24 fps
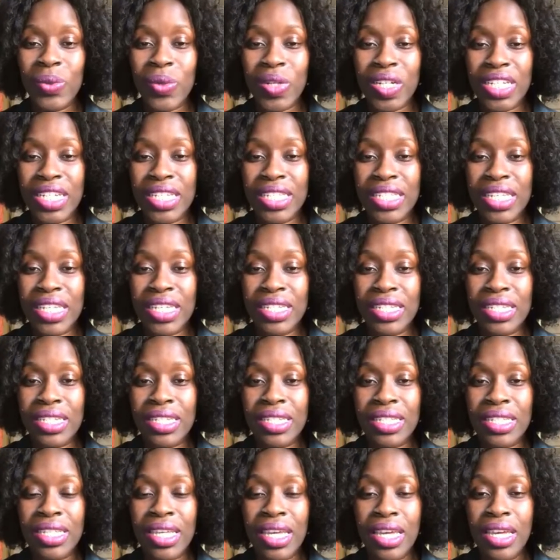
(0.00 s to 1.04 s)

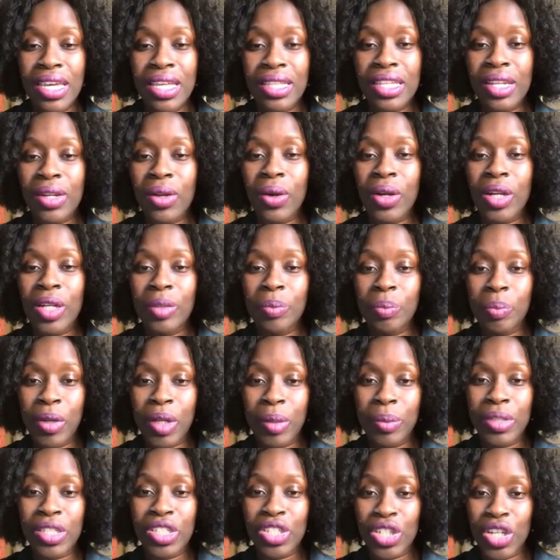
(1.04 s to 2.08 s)
organizations that aren't
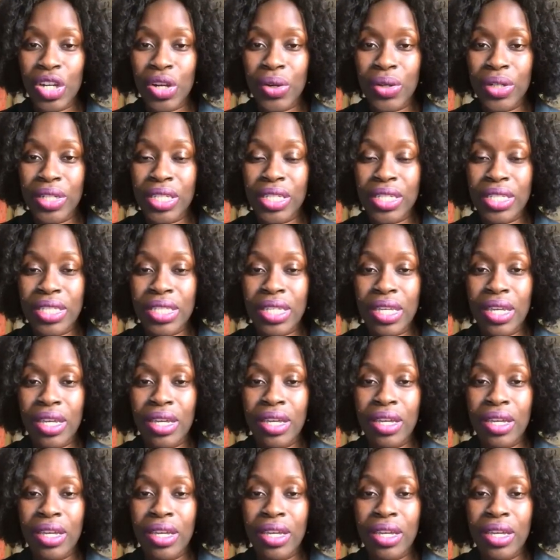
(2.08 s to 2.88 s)
public charities.